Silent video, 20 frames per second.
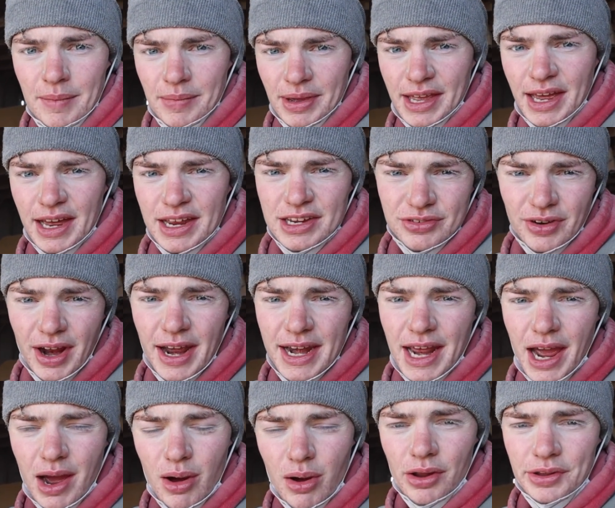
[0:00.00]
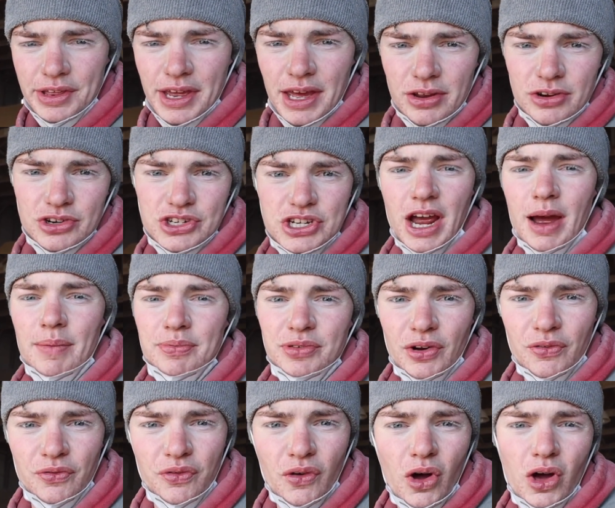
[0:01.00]
because right now all the other shops
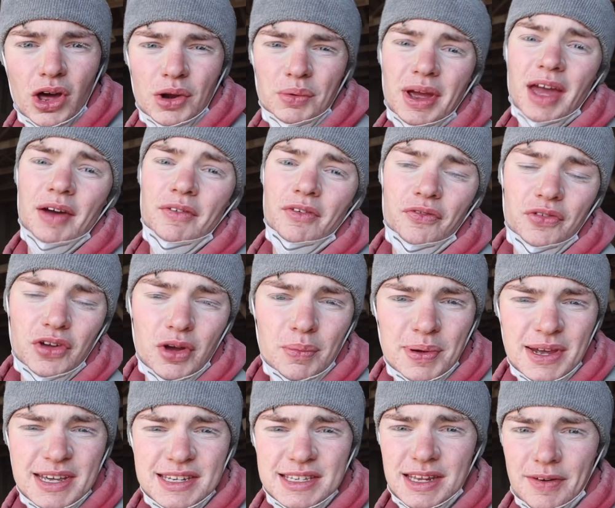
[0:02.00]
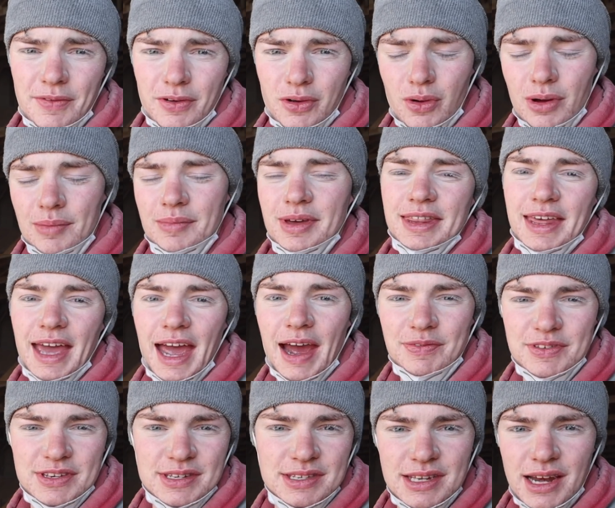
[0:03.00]
are full and we have a few pieces of equipment that
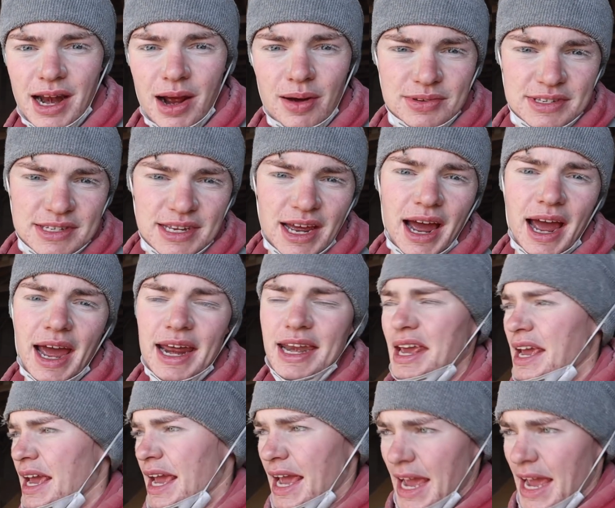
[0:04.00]
have to sit outside.